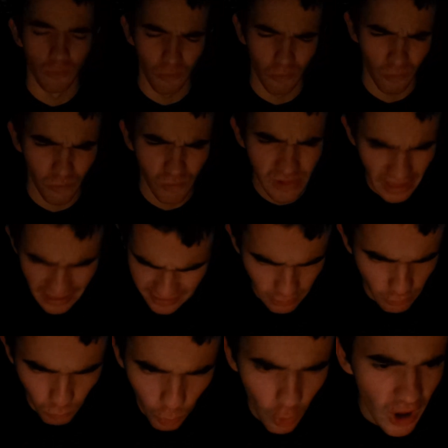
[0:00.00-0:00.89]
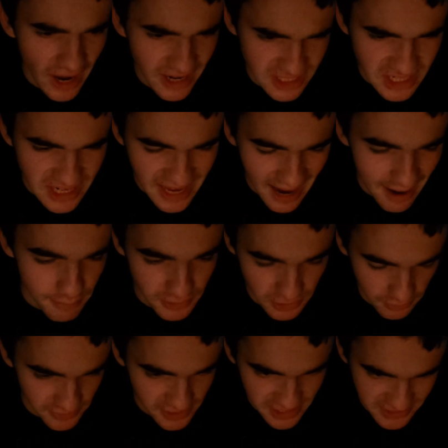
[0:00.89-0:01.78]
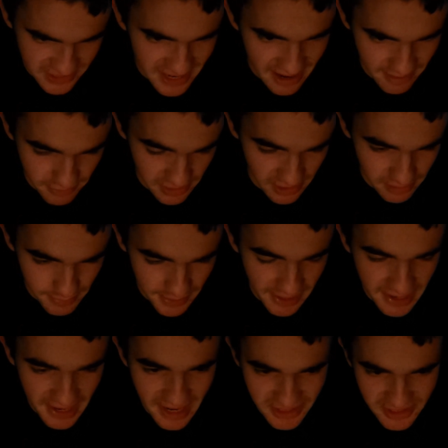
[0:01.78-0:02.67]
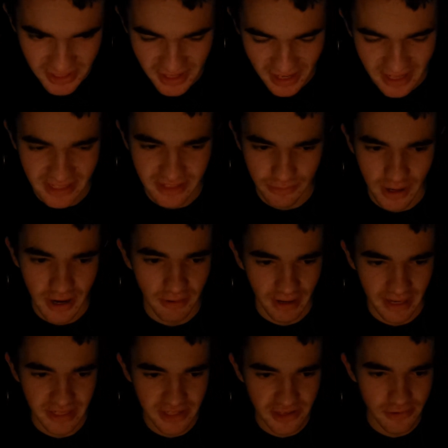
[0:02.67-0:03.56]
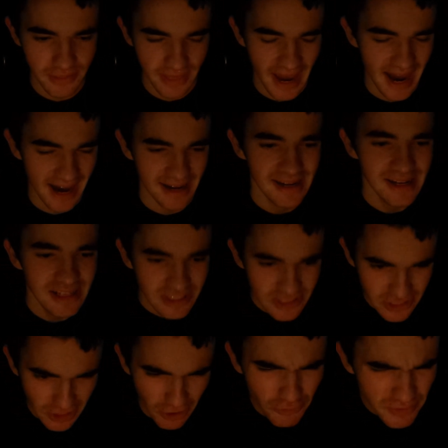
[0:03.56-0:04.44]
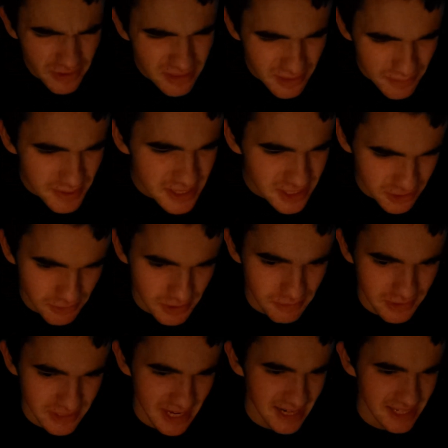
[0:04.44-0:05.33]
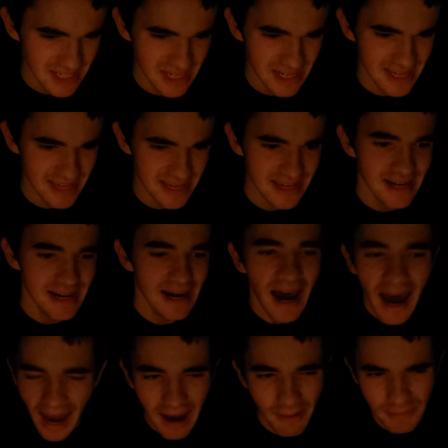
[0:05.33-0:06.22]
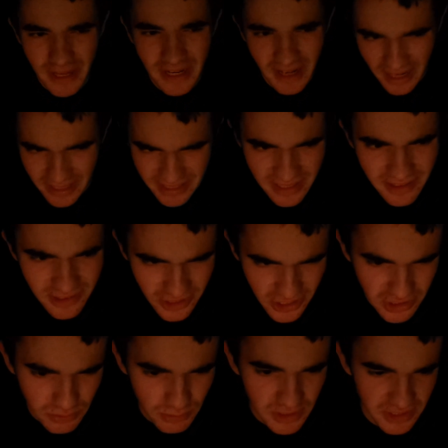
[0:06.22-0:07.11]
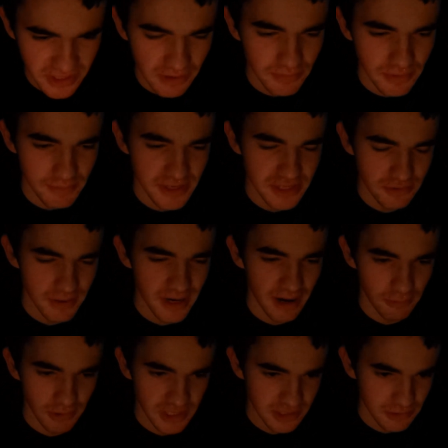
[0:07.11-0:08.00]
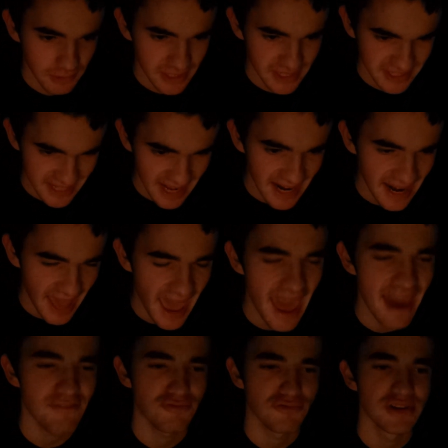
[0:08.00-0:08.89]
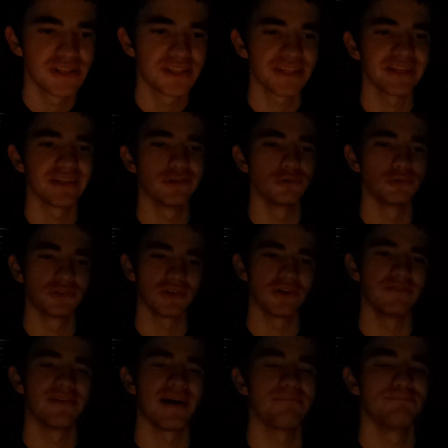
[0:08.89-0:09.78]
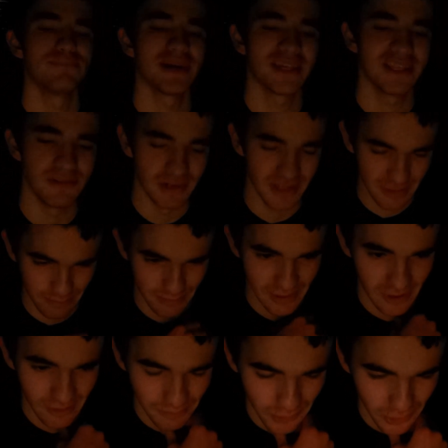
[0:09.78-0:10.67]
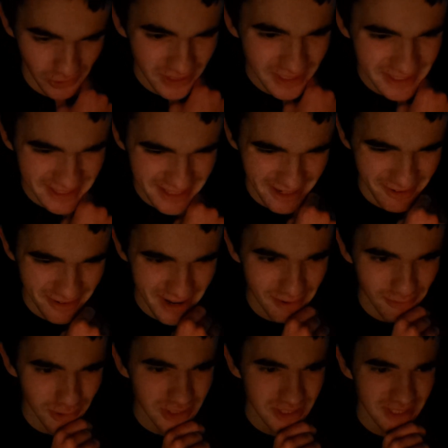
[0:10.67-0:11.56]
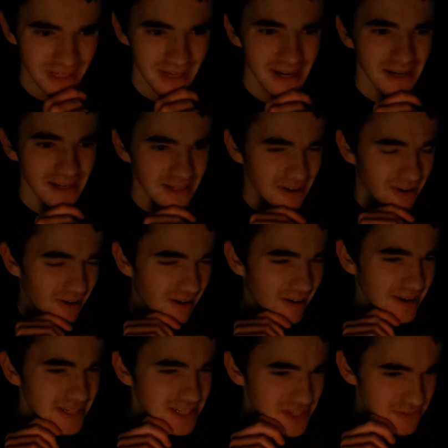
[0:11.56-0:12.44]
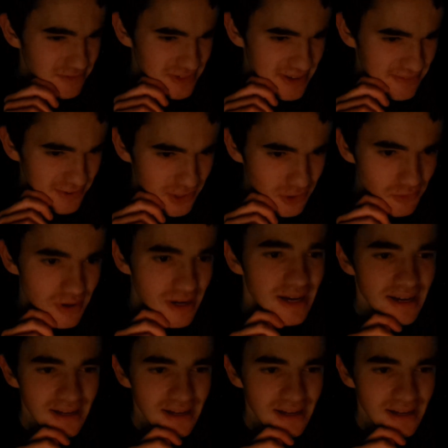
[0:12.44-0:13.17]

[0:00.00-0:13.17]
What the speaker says: like what actually happened, obviously everything about Yasuda as well, I knew that solving the mystery was actually, I mean, I didn't just want to solve the mystery, I wanted to understand every single sort of ambiguous plot point, so it was kind of difficult.